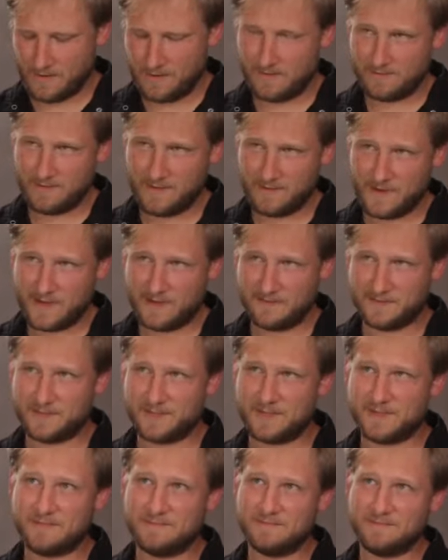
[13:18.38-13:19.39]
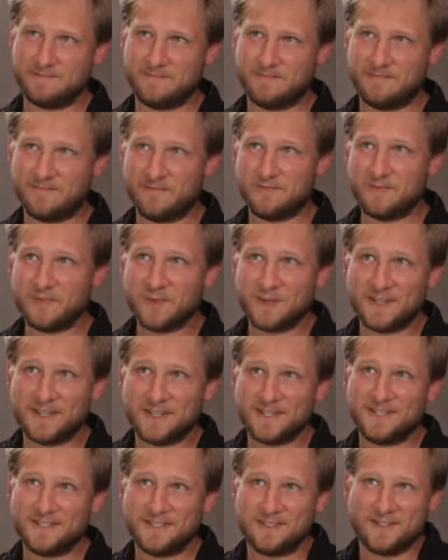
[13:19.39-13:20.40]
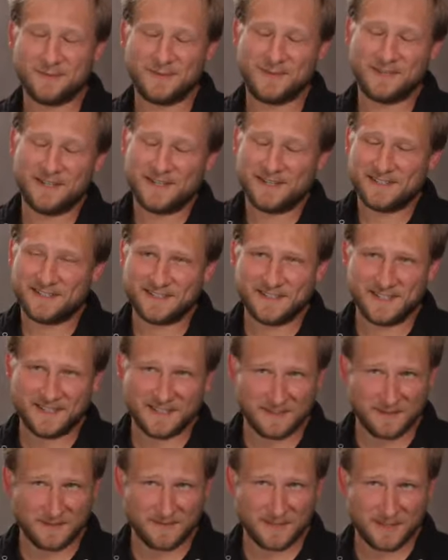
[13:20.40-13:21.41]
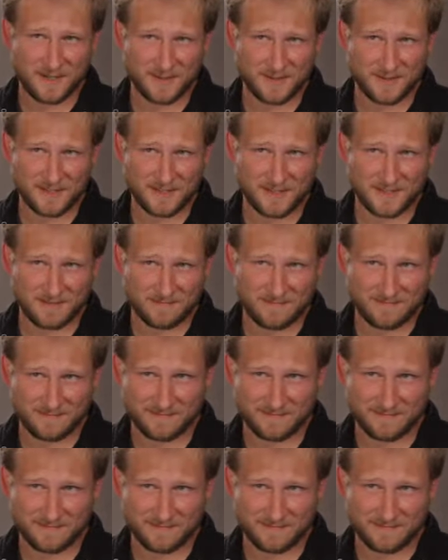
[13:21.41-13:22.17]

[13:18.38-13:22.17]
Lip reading: Well, we have some footage that we'd like to sneak into the video system.